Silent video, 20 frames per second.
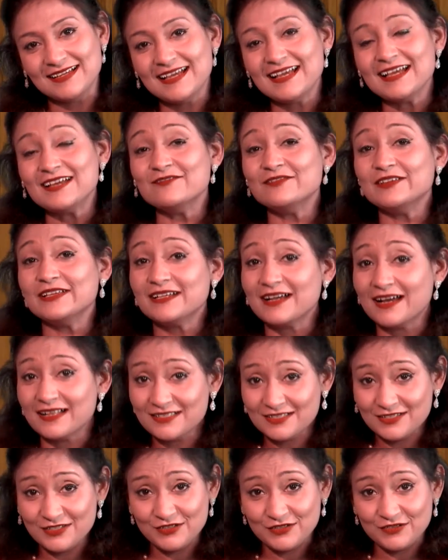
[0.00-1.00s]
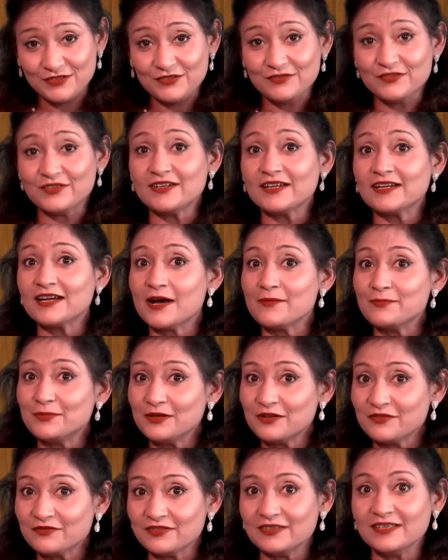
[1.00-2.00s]
We continue for a couple
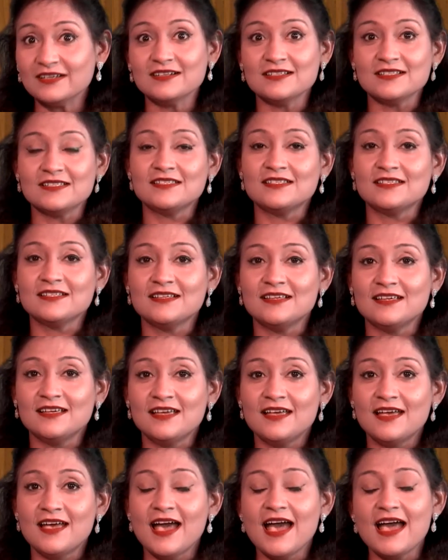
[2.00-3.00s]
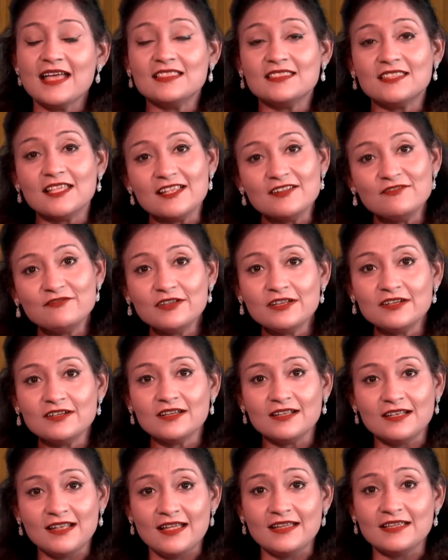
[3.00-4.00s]
of years and then we
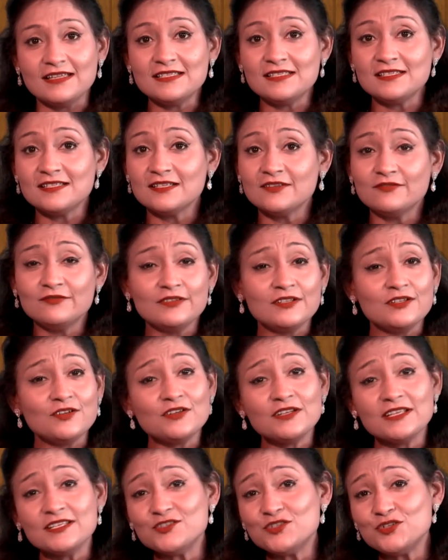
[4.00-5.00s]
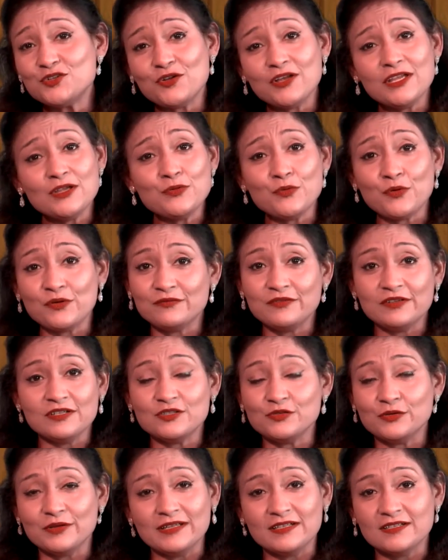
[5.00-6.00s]
realize we are not enjoying what we are
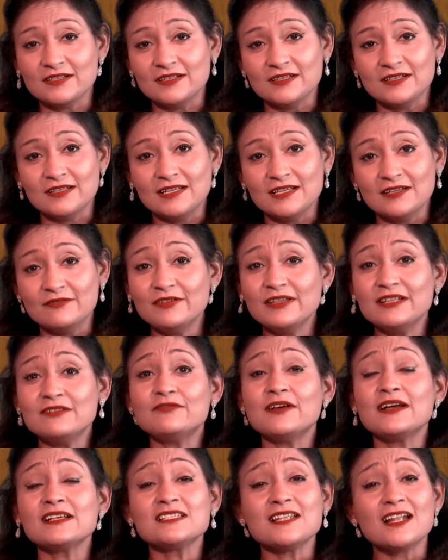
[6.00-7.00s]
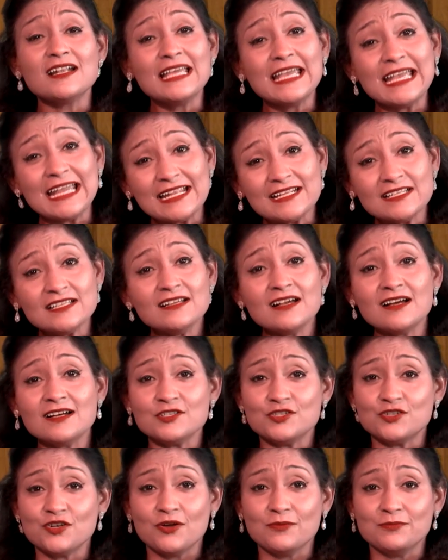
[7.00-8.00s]
doing. We in fact start hating our
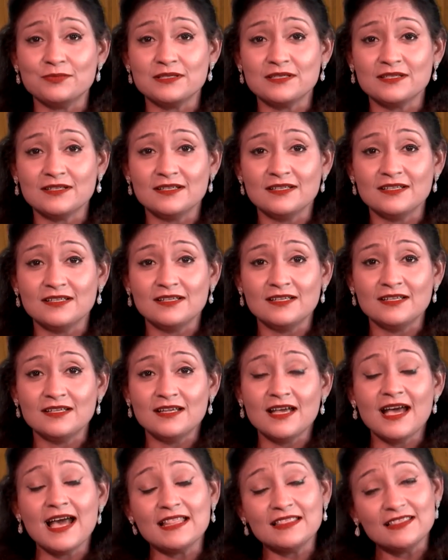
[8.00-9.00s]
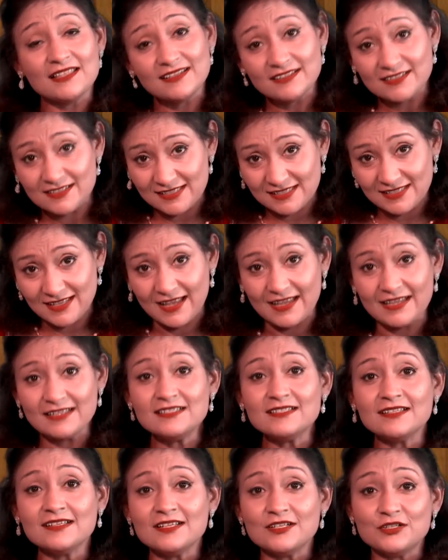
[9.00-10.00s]
jobs and then decide
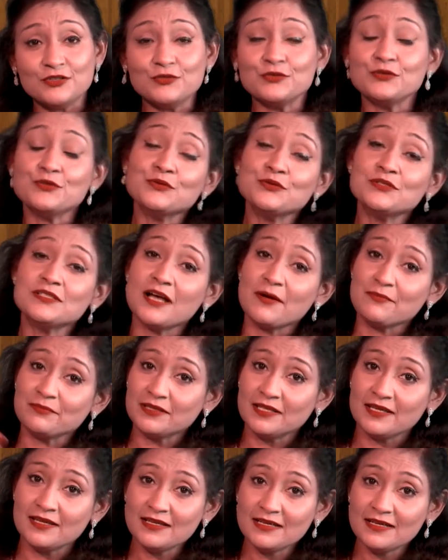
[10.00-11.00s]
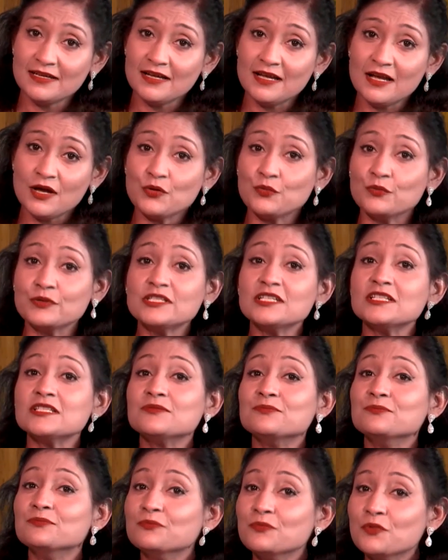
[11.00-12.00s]
to do something which is
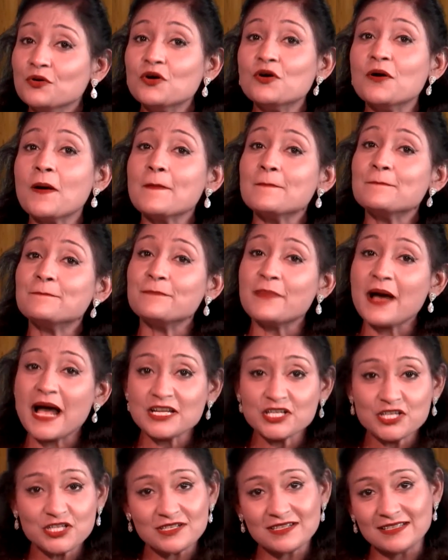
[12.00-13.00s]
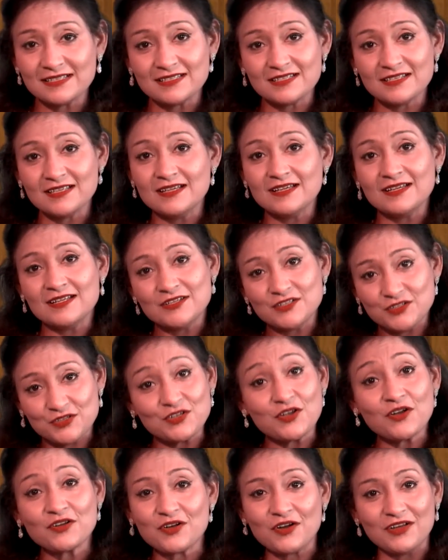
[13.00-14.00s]
more passionate to
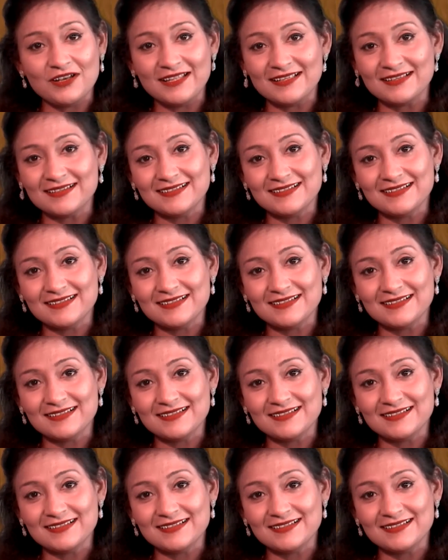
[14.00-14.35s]
your calling